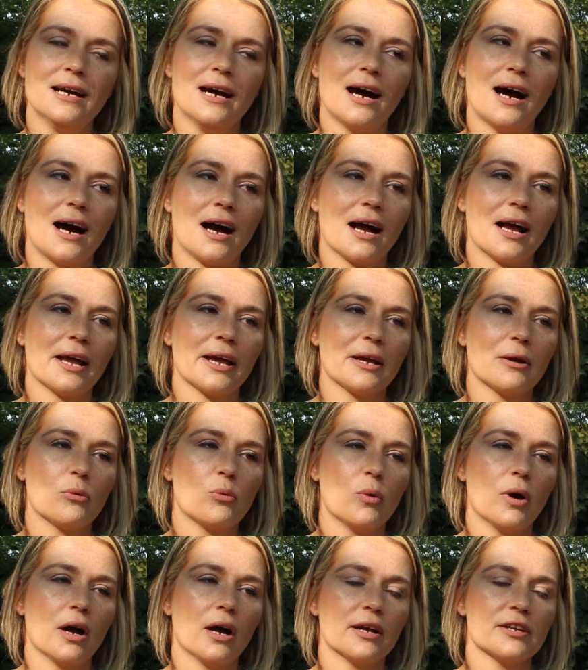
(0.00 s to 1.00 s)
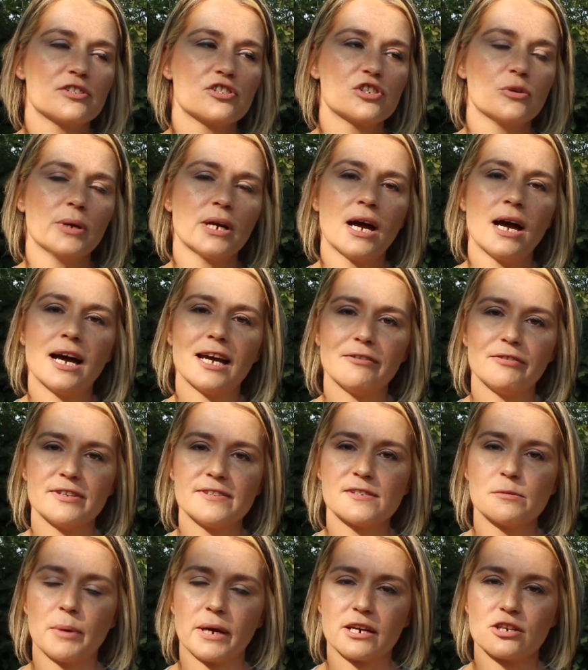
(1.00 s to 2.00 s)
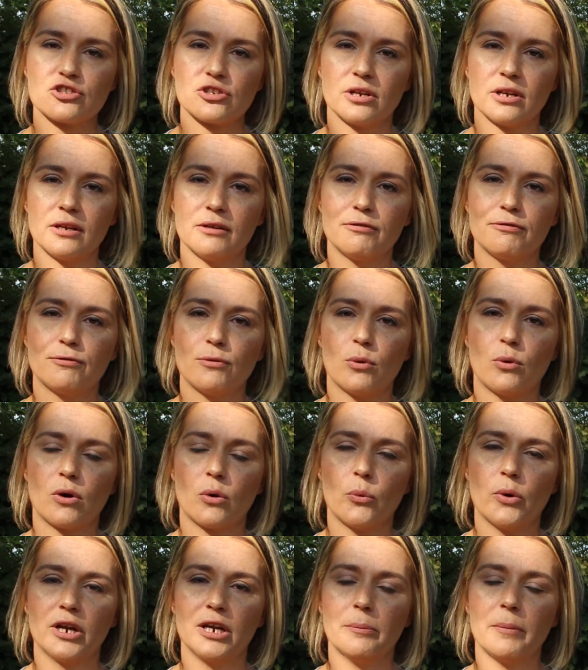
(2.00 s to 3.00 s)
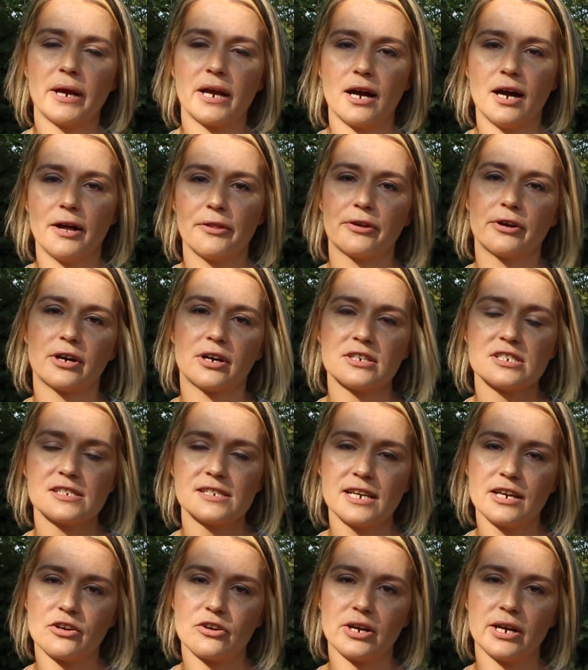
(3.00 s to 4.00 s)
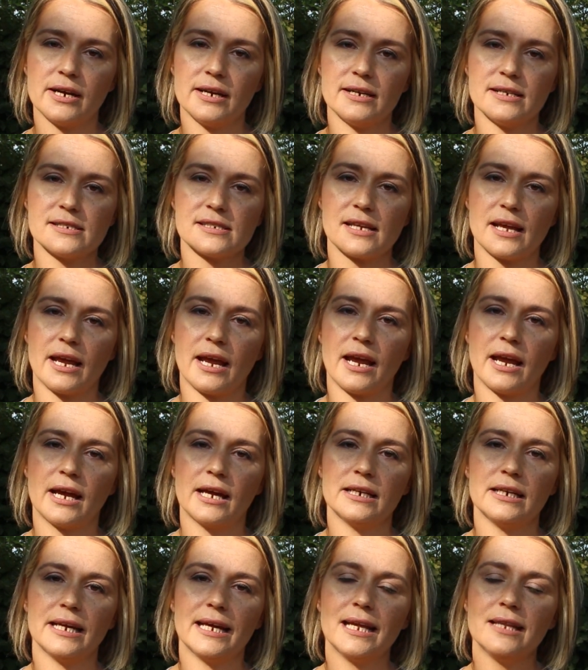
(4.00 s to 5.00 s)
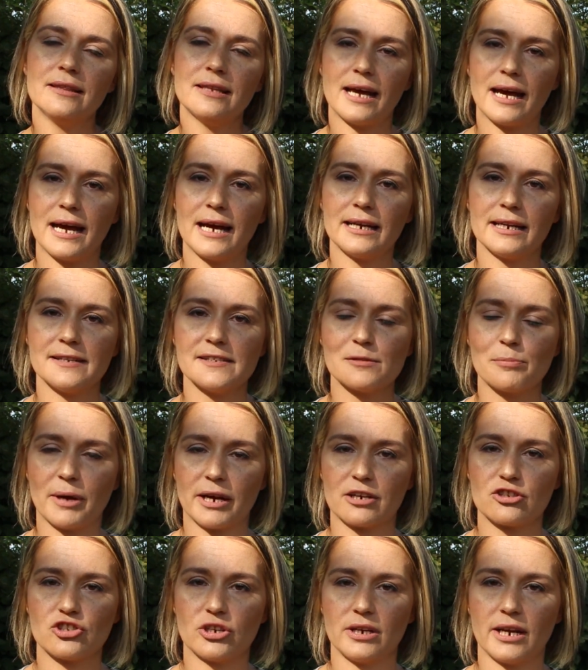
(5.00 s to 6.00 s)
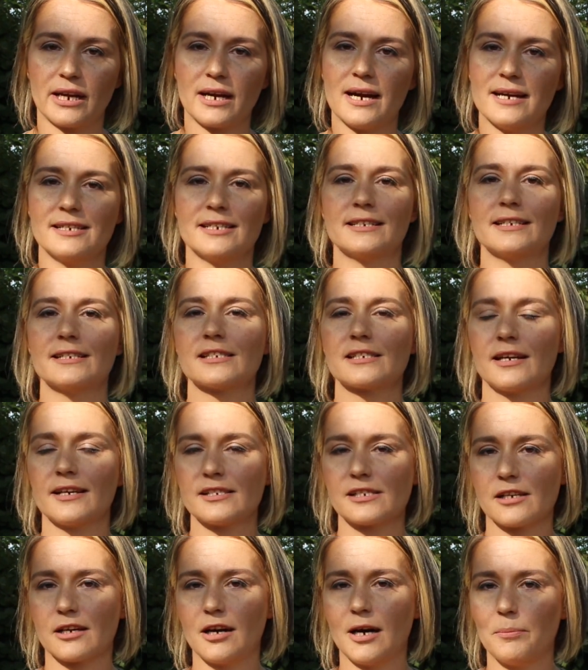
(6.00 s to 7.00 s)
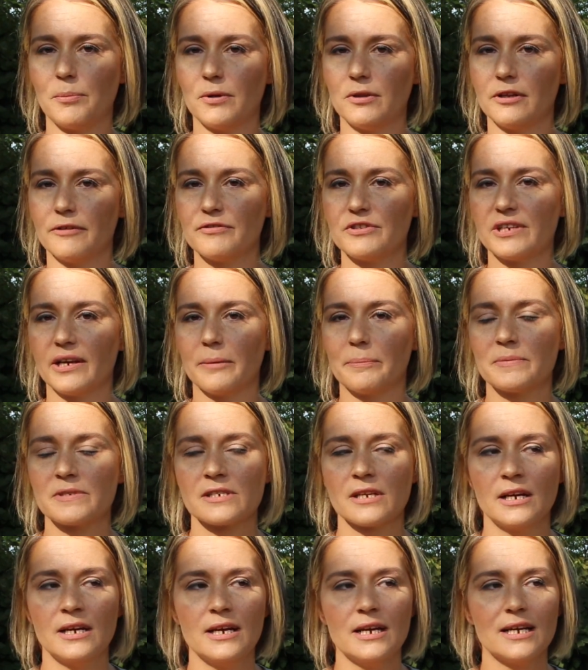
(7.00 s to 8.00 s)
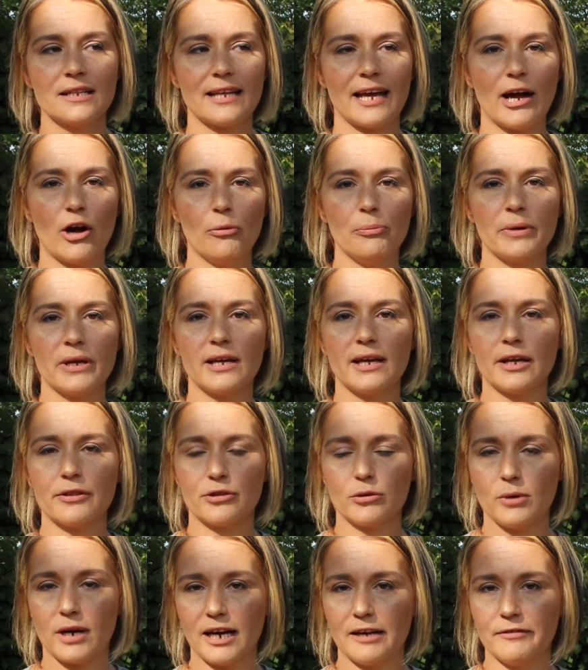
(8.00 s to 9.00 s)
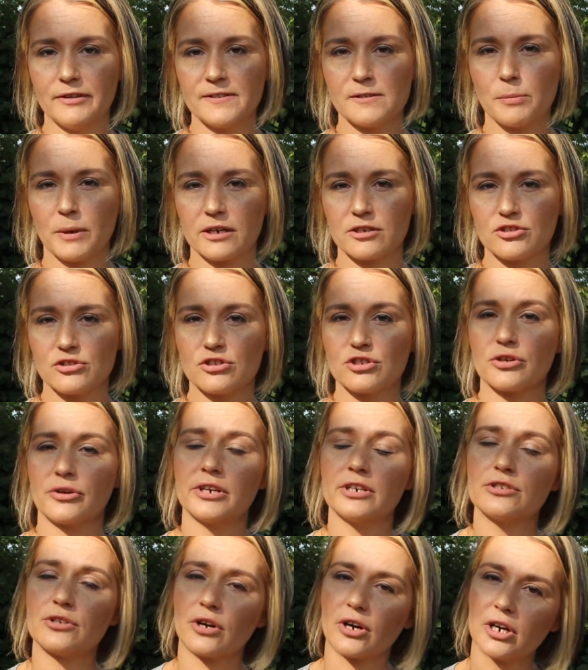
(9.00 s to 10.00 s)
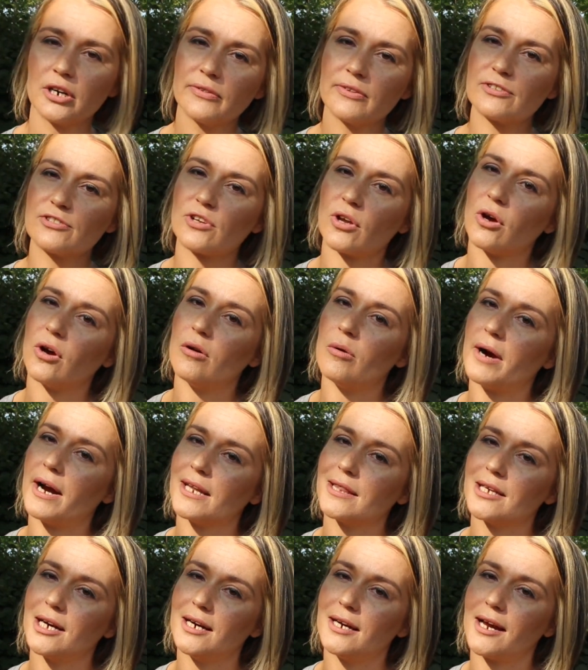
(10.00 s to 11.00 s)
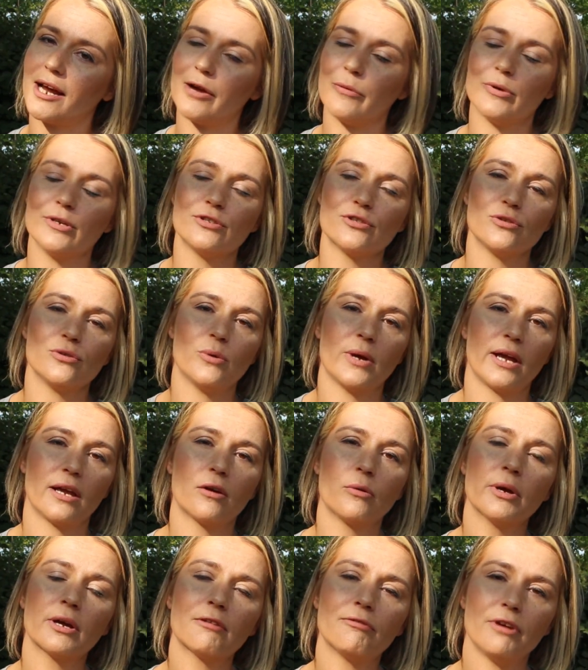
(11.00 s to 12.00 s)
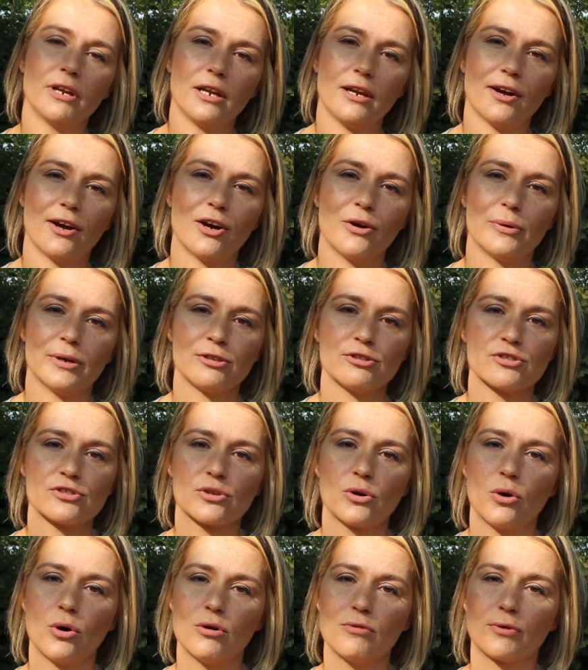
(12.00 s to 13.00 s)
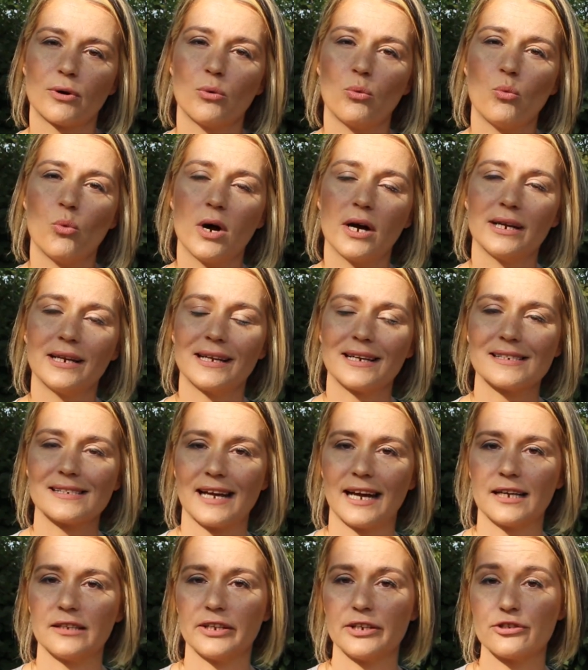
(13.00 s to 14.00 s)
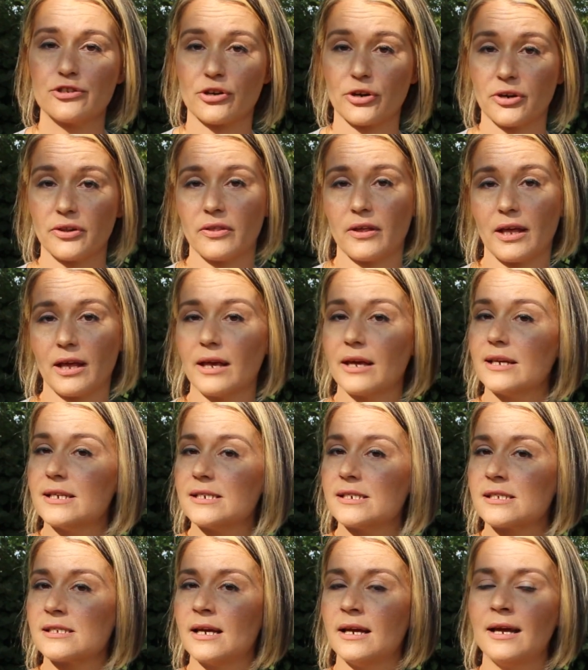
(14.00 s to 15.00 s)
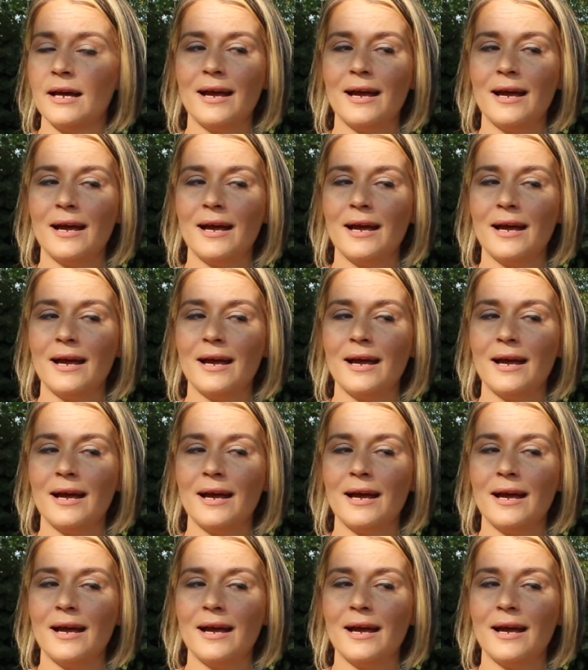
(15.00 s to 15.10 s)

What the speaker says: I was doing a hive inspection for one of my other series, and in that inspection I kind of discussed a couple of tips that helped me get through hive inspections during dearth. So I thought I would do a quick video and just go over what exactly dearth is